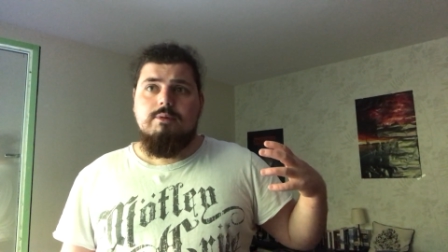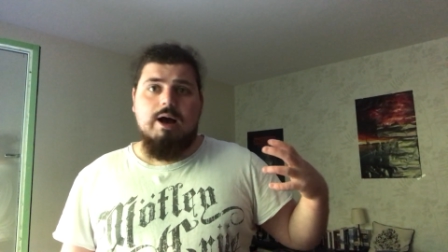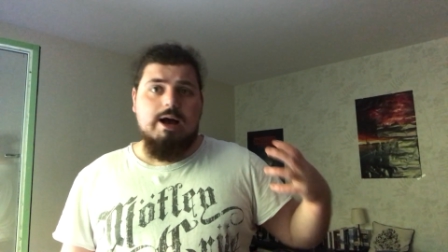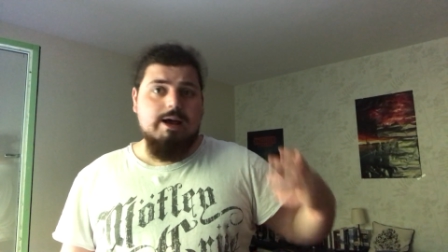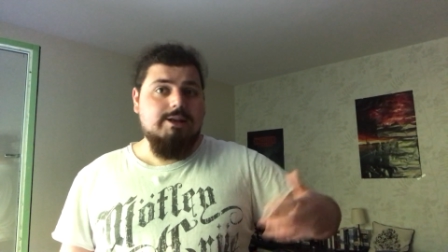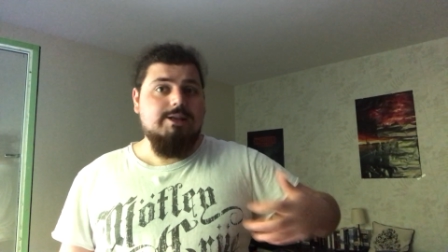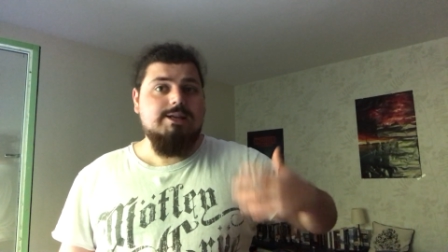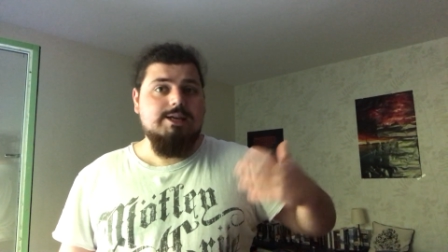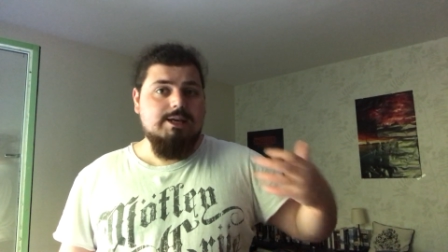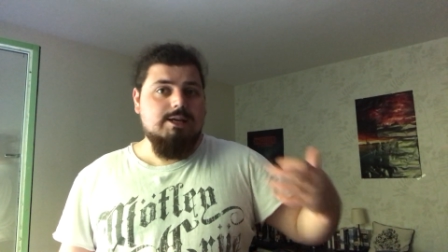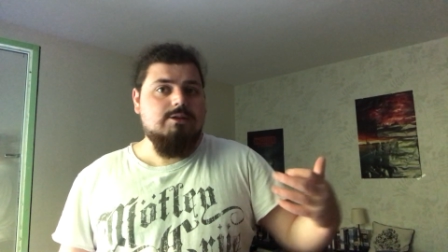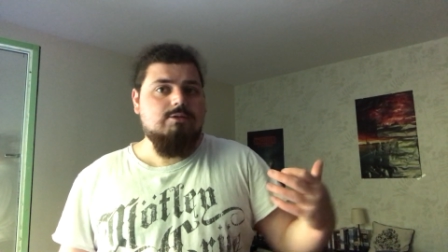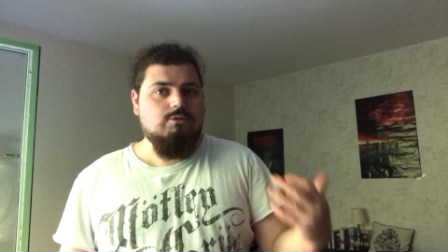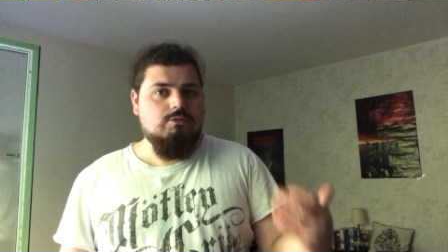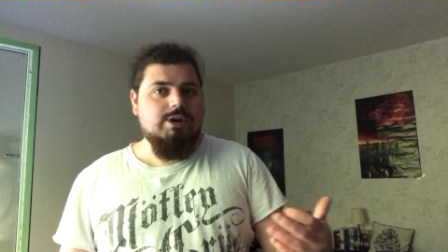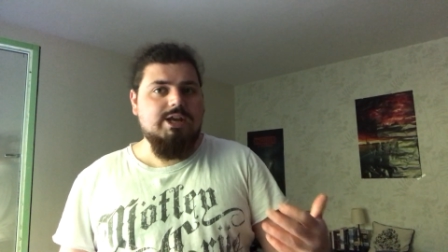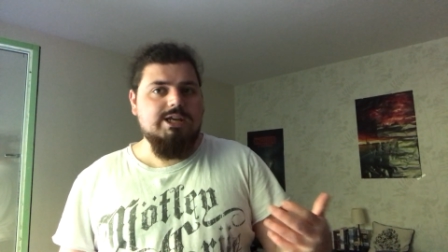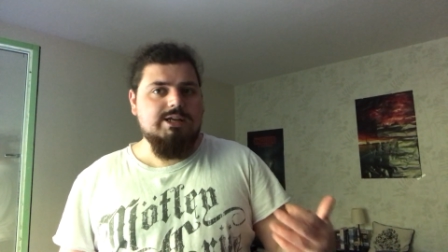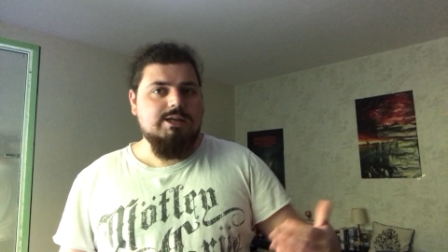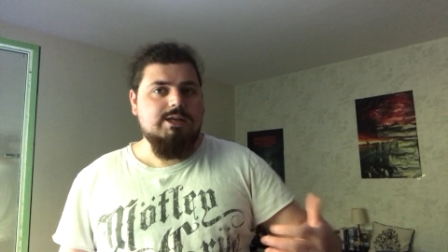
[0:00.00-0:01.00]
I did
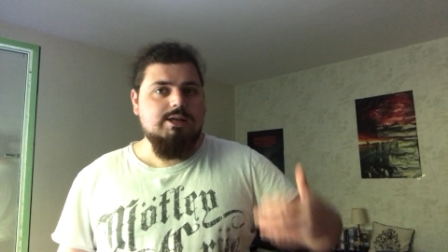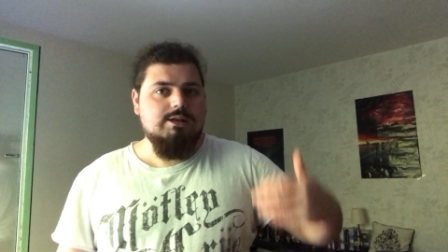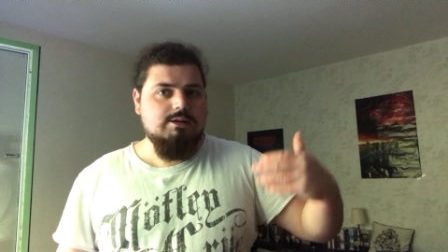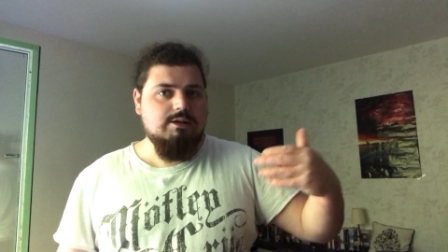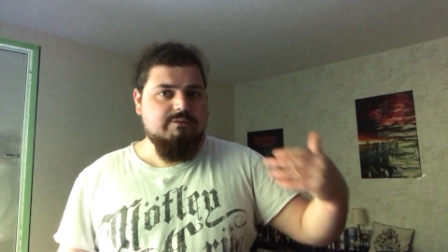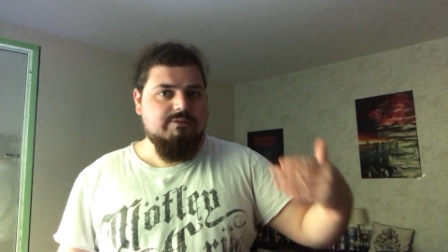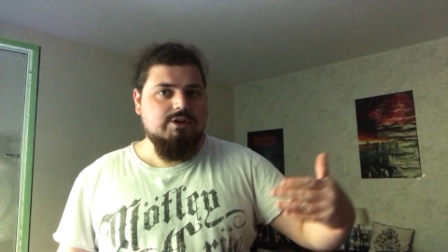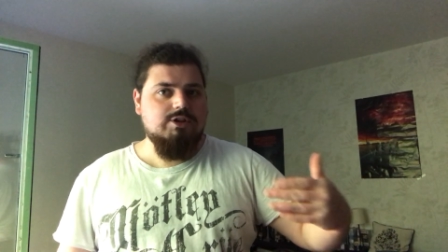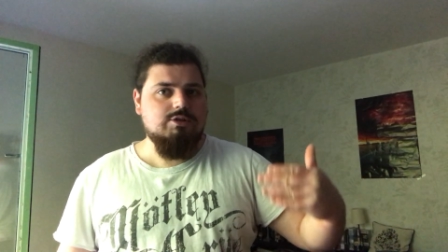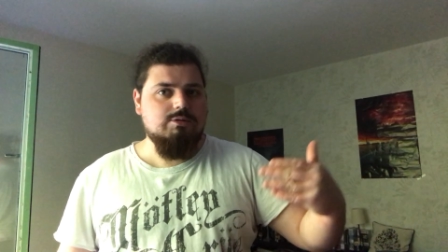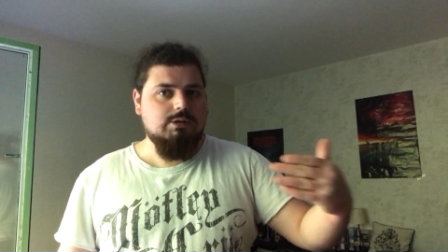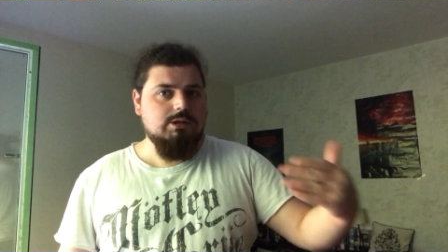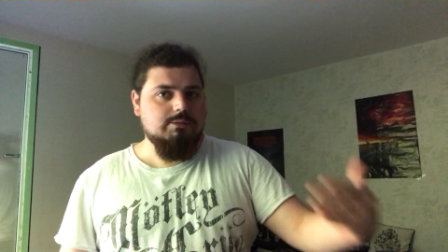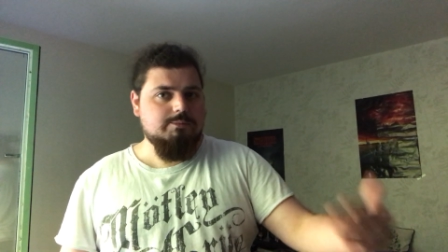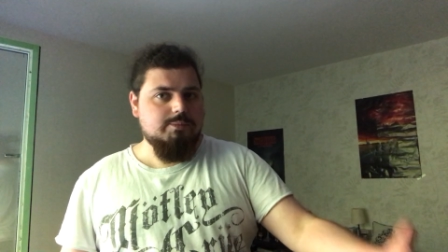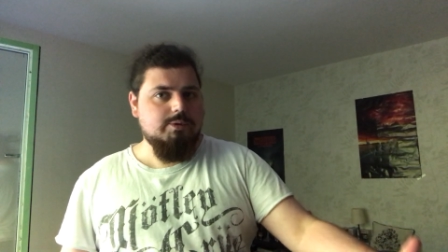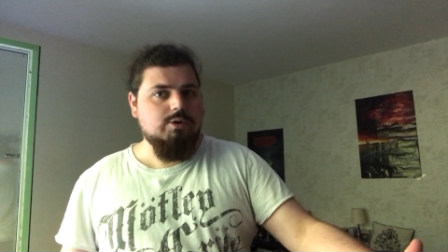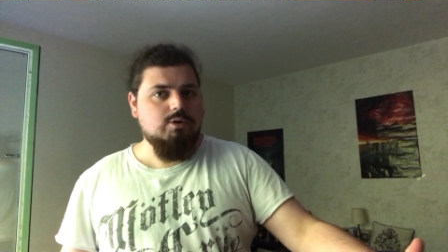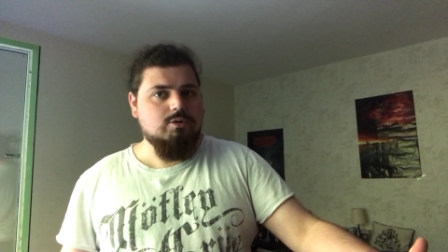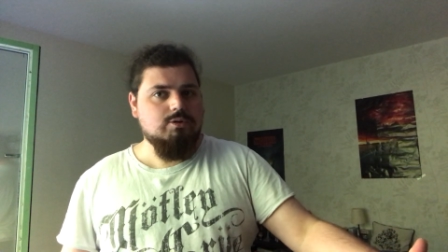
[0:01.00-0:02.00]
read individual
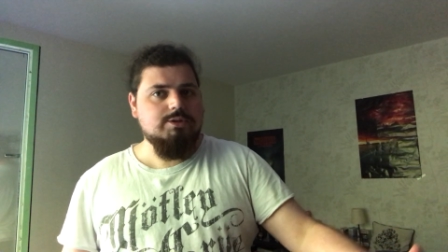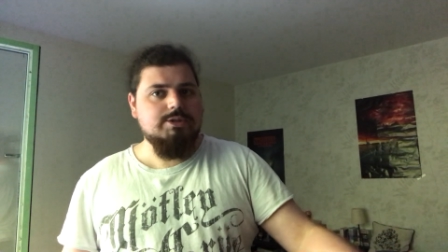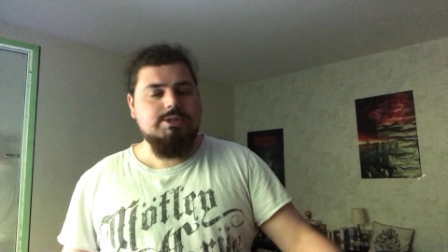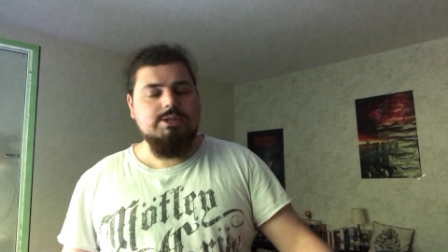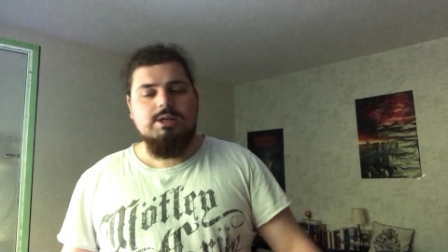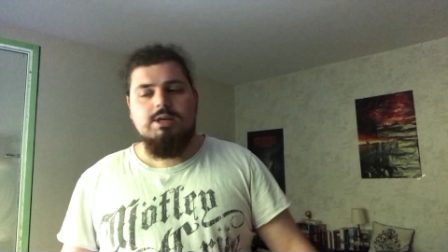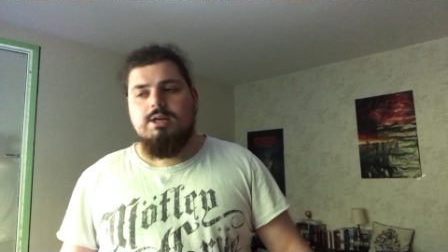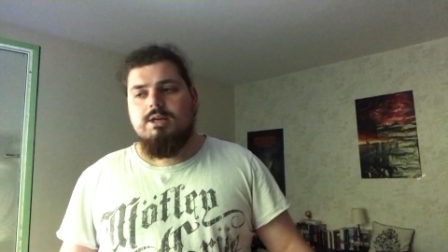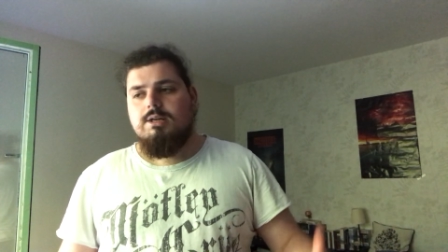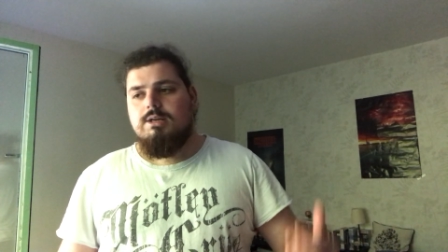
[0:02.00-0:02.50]
books,